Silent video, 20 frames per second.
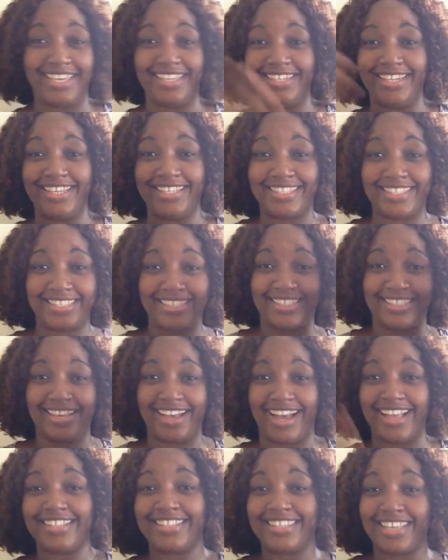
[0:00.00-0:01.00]
in this
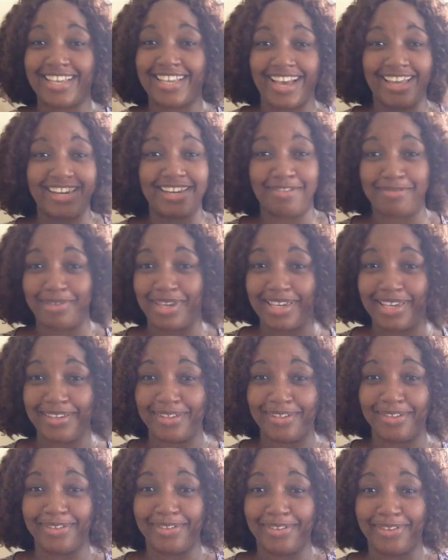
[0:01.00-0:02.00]
God's economy,
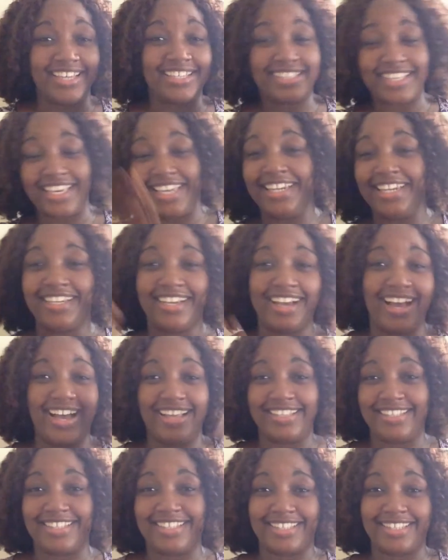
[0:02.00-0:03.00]
you see, in
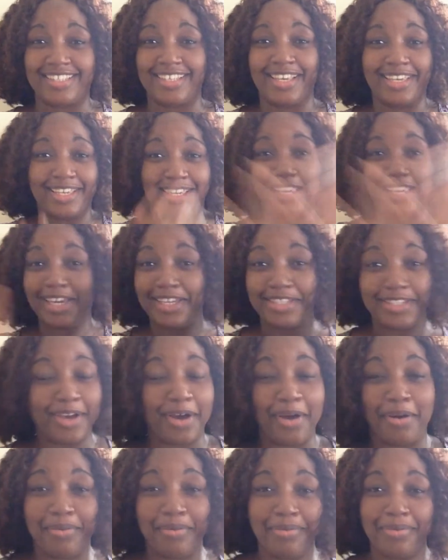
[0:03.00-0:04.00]
God's
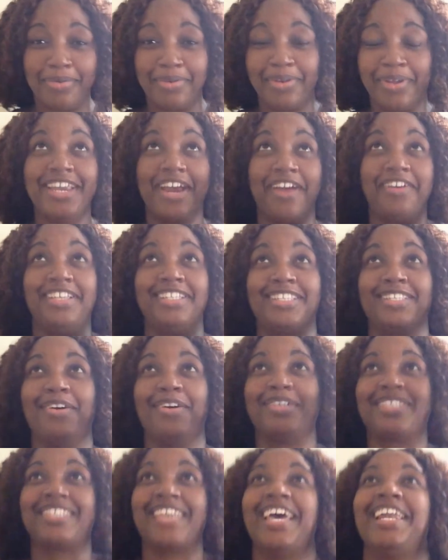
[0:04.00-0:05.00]
kingdom, there is
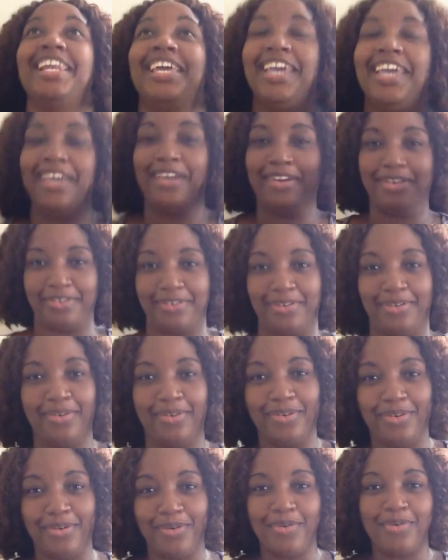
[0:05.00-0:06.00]
no telling
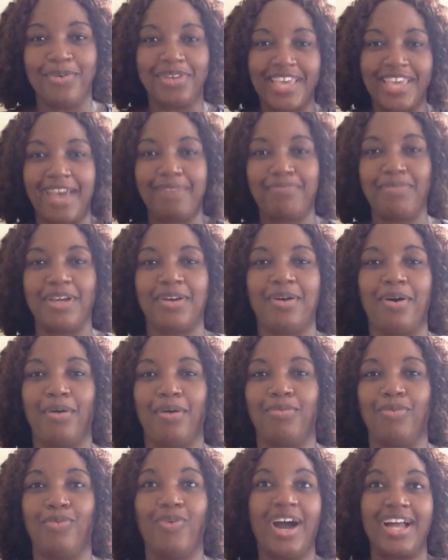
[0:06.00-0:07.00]
who can
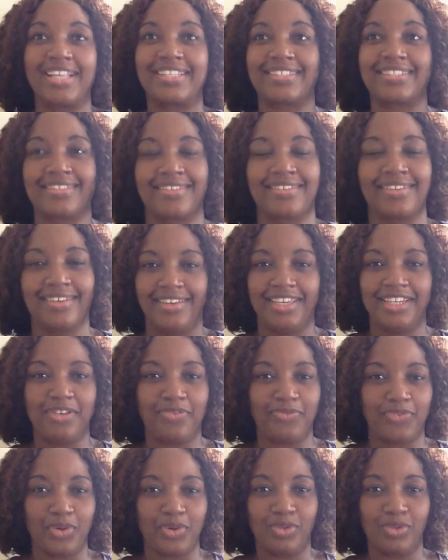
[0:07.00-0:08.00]
become what in the
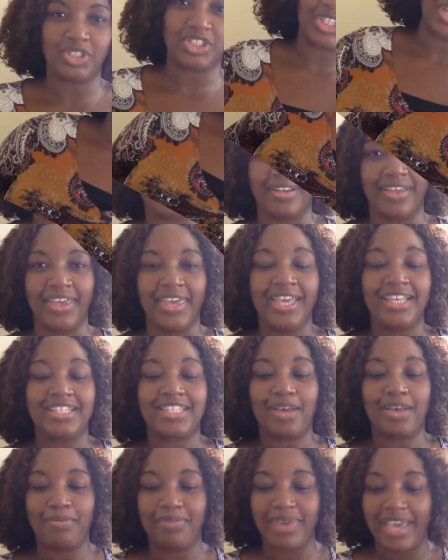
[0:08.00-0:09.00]
future.
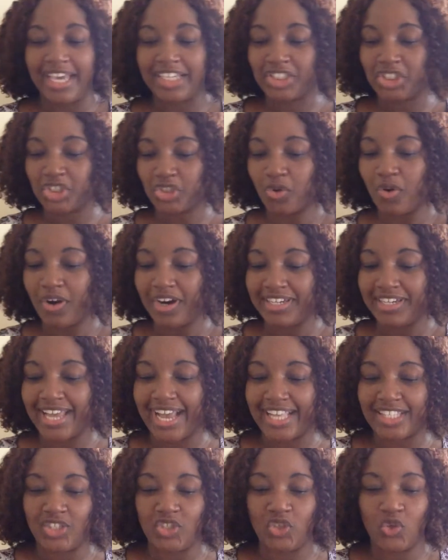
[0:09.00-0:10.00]
So make sure
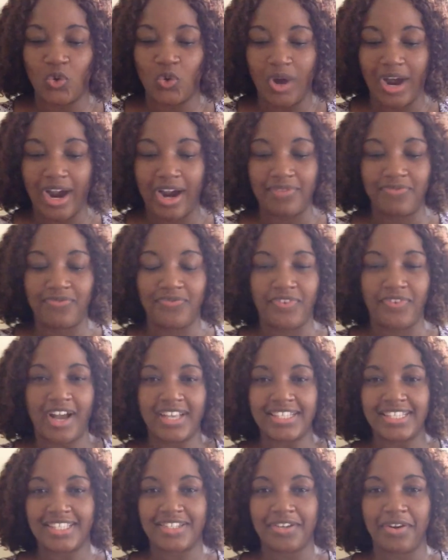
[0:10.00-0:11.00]
that you are
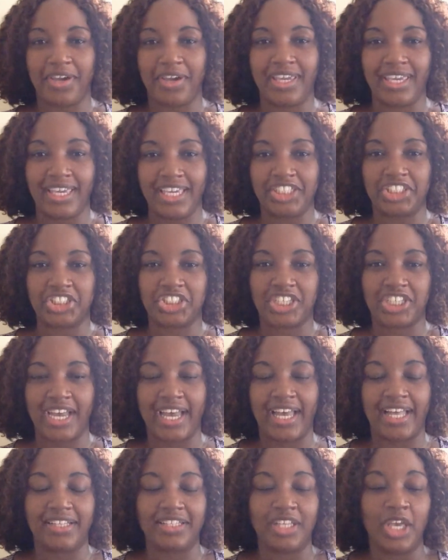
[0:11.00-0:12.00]
fostering each
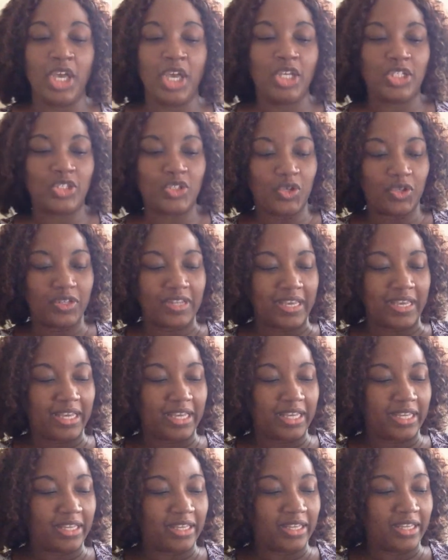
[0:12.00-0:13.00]
child to
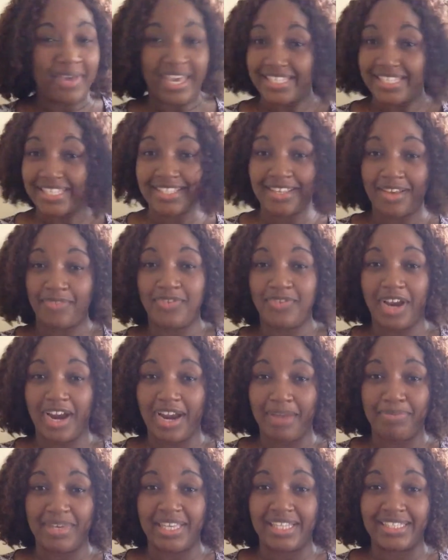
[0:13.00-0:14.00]
the best of your
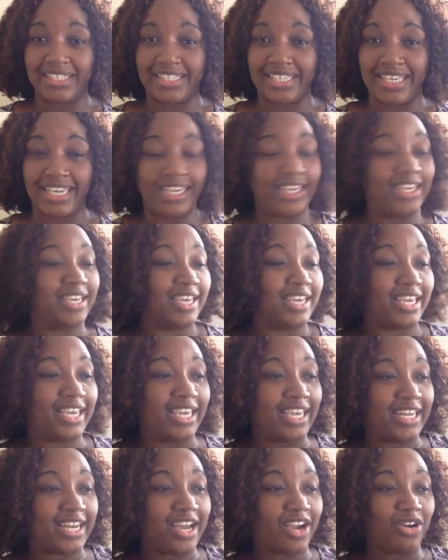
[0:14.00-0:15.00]
ability
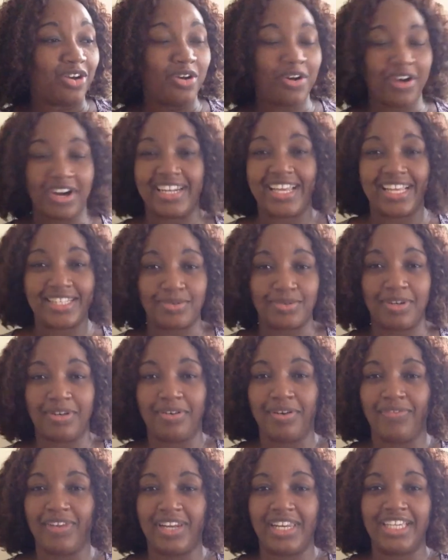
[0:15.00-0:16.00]
in accordance with the
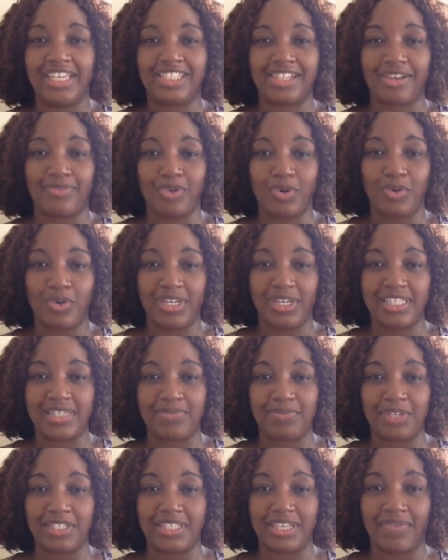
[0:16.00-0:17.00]
revelation of the Holy
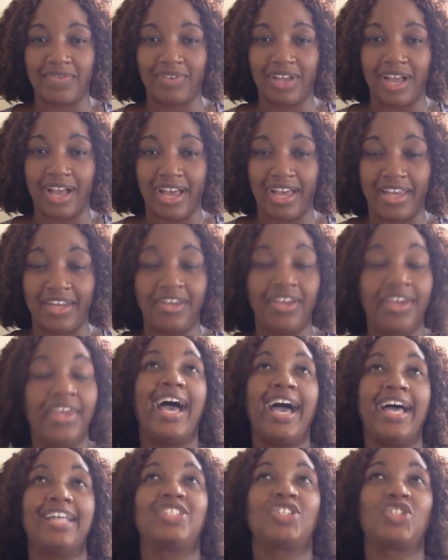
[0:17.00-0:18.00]
Spirit of God,
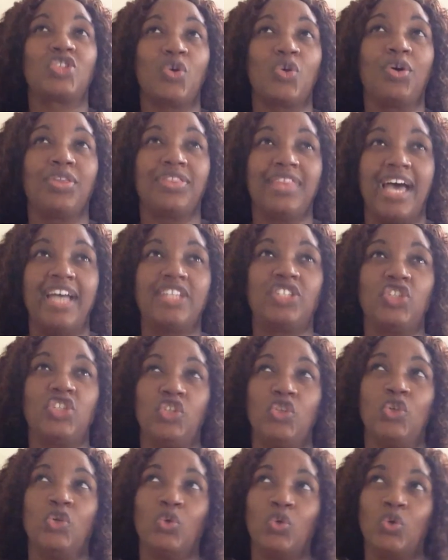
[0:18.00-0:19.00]
and so that
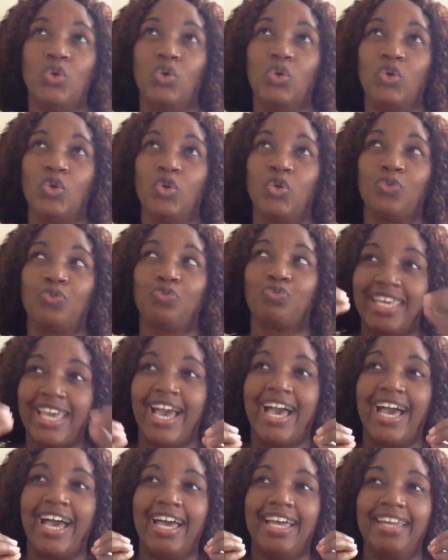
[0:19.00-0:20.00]
you
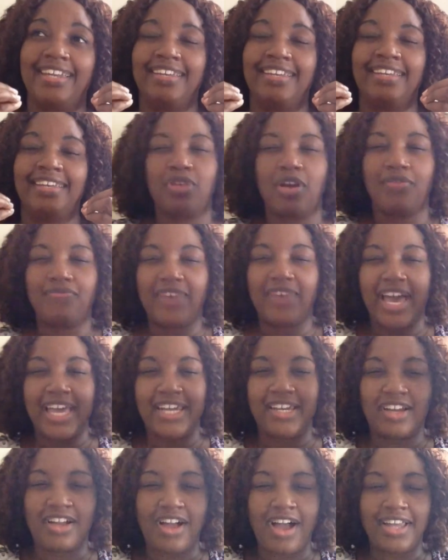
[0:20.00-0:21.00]
can provide
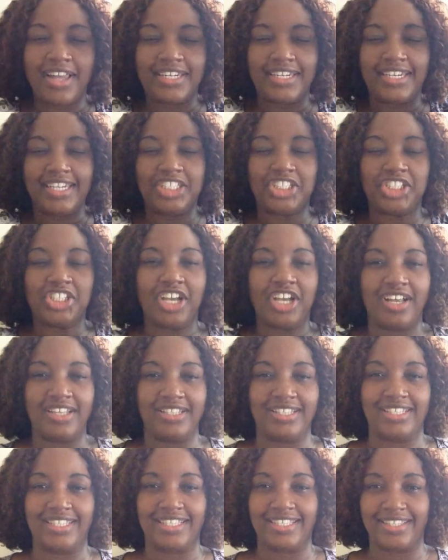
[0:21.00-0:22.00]
the
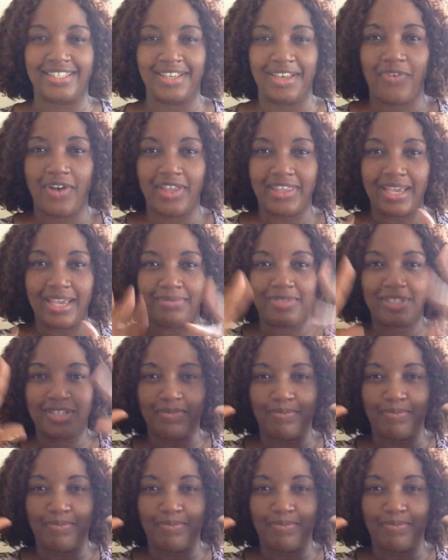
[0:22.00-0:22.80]
conditions for them to